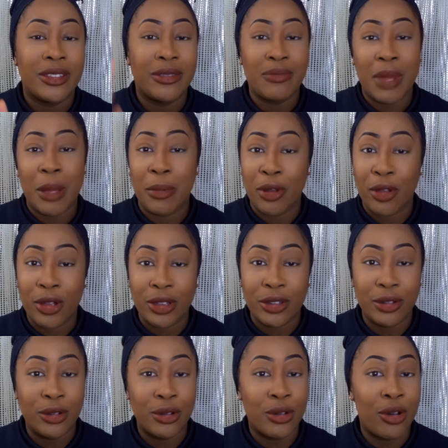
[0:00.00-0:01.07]
my
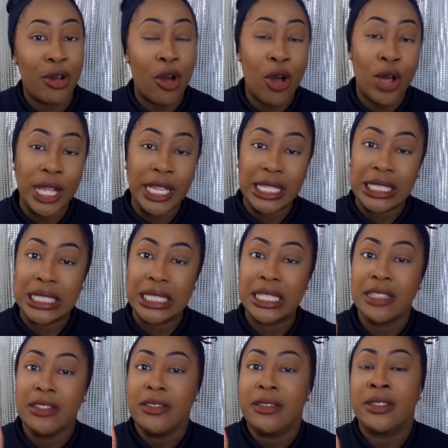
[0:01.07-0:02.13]
blog or on
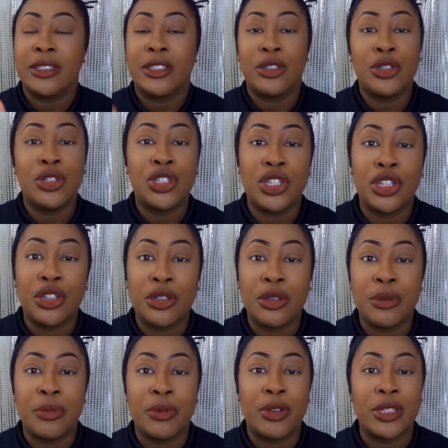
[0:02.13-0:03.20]

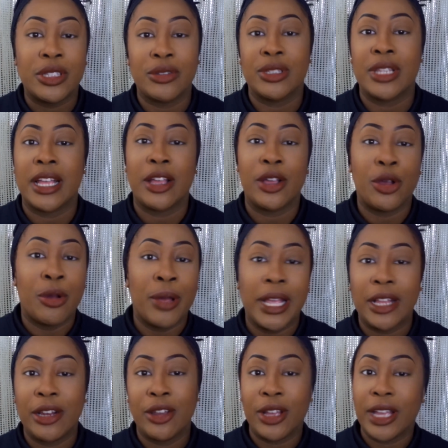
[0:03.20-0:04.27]
YouTube because it was like a
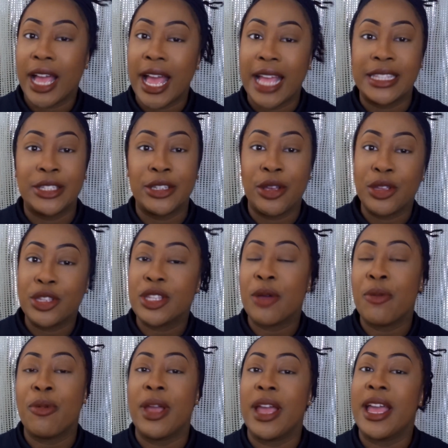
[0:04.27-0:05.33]
quick look. I had to go
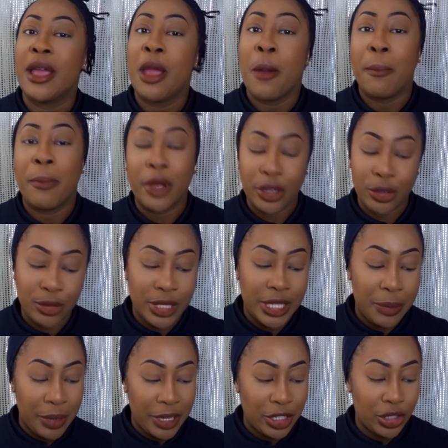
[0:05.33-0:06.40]
somewhere, but you'll
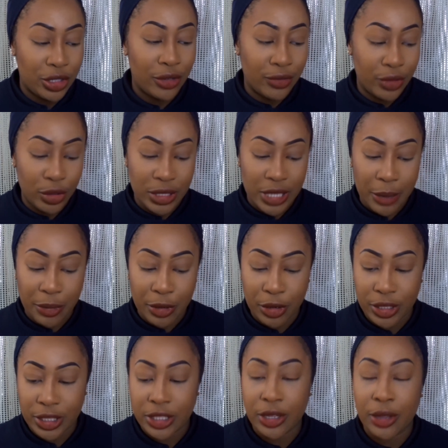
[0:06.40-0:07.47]
see pictures of those type of
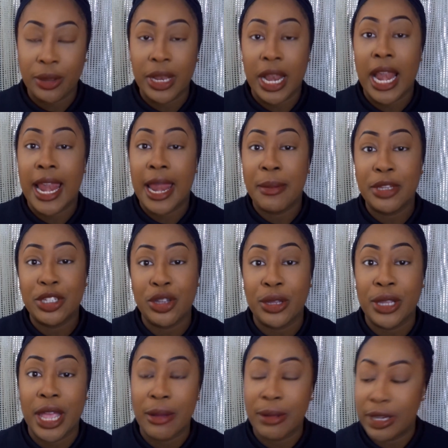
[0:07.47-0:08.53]
looks. So let me show
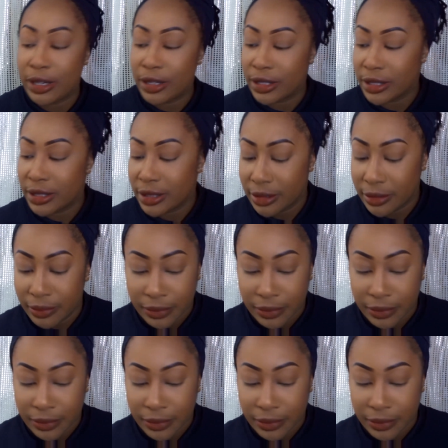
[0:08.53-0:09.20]
you how it looks.